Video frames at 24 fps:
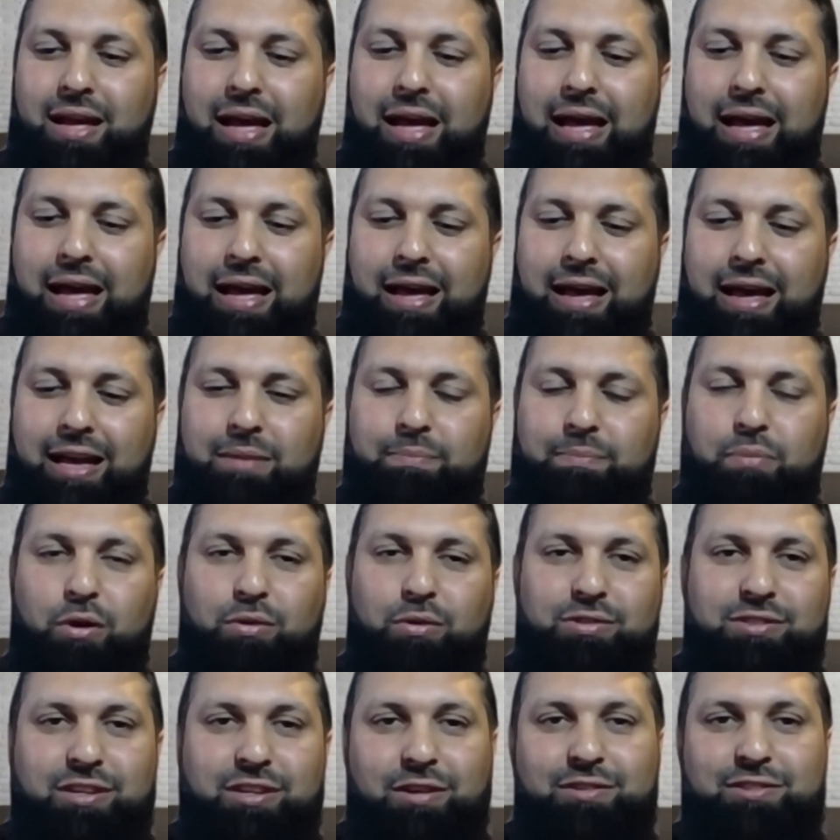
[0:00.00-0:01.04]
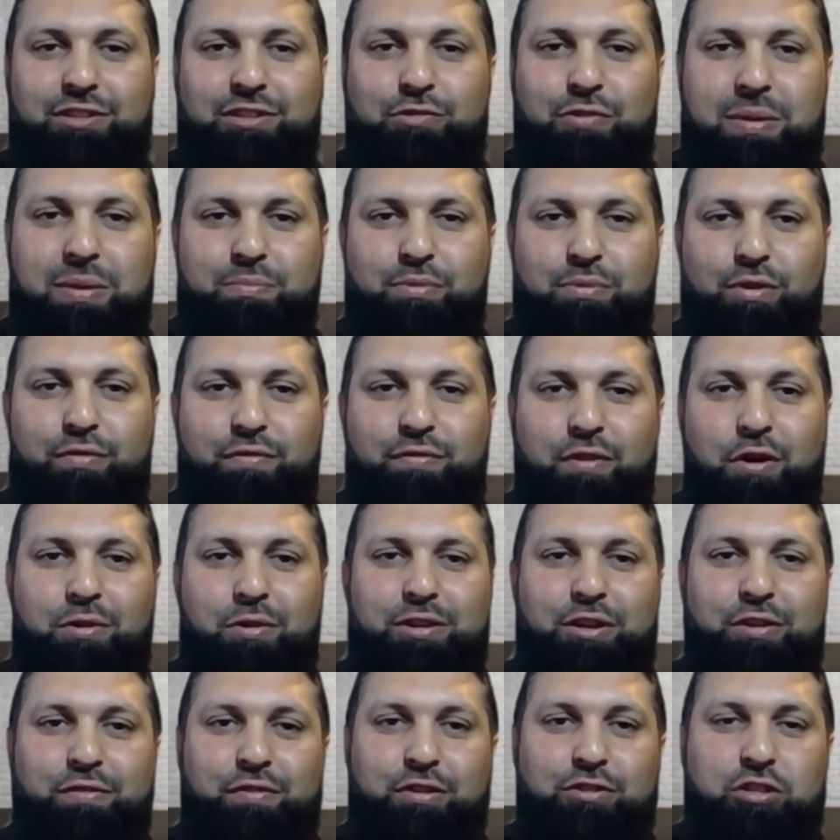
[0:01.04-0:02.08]
and post it onto your
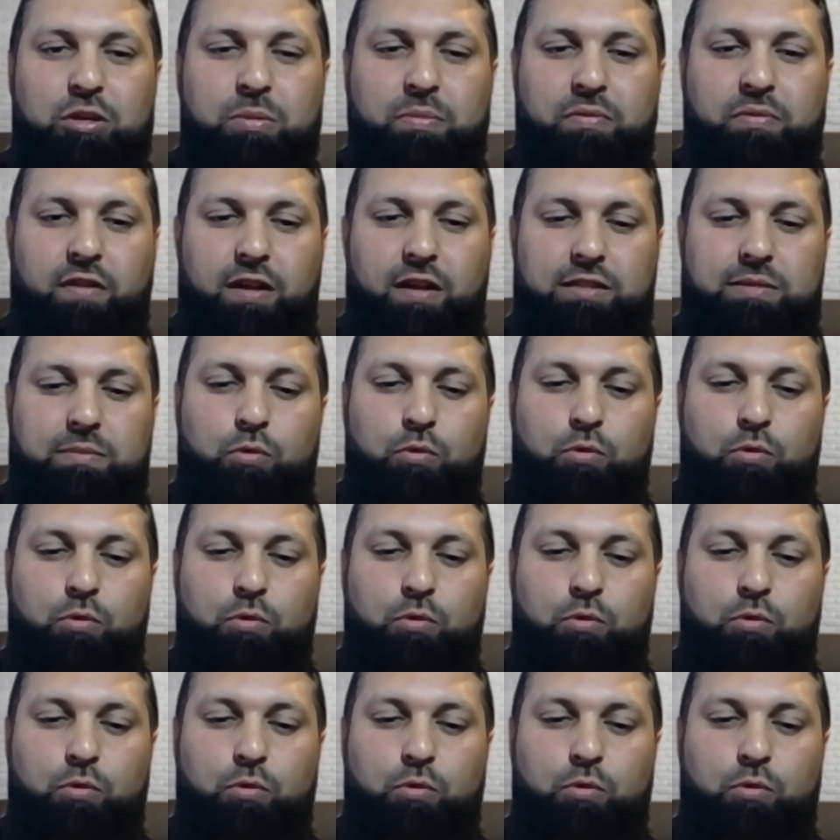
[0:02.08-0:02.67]
portfolio for your supervisor.